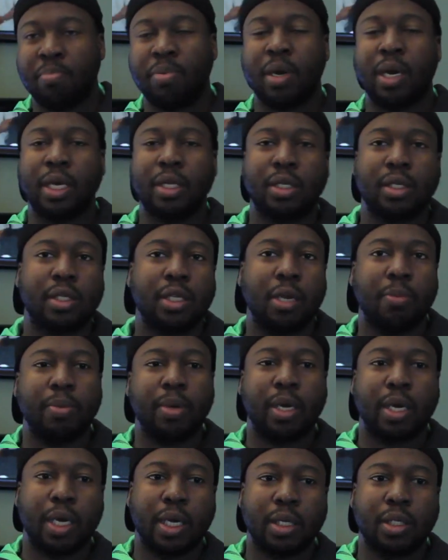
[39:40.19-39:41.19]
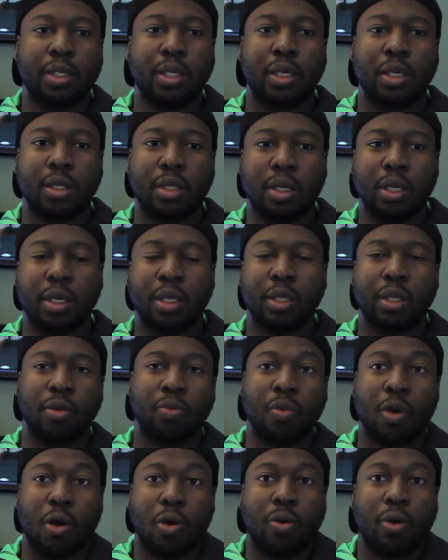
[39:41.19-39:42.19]
But I just think because the
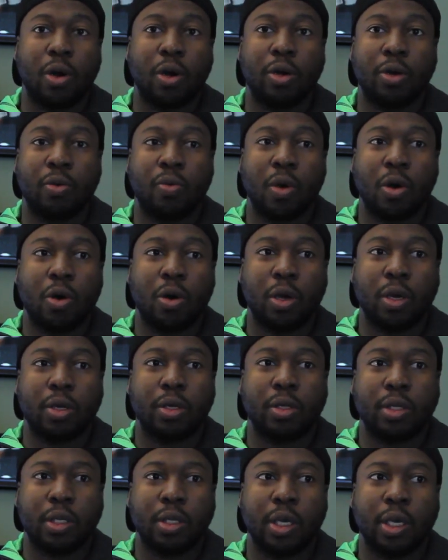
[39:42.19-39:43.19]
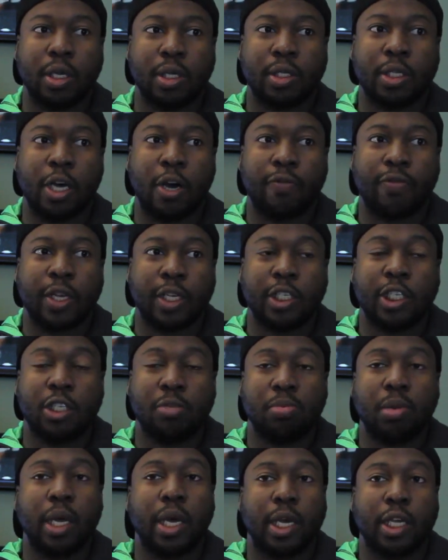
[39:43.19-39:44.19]
role itself that she's
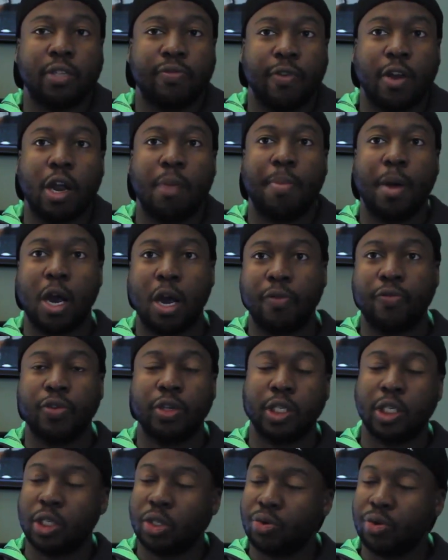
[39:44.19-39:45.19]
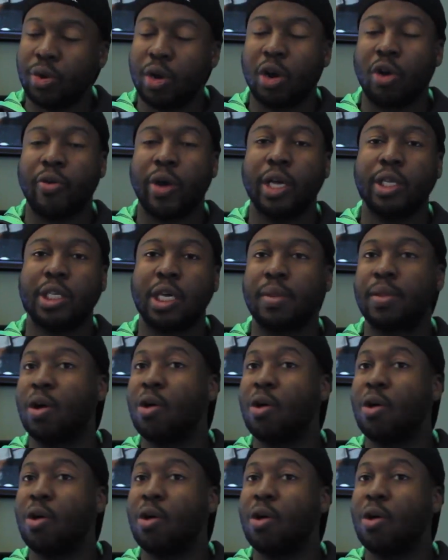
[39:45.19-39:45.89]
playing is very powerful, and she's doing a great job.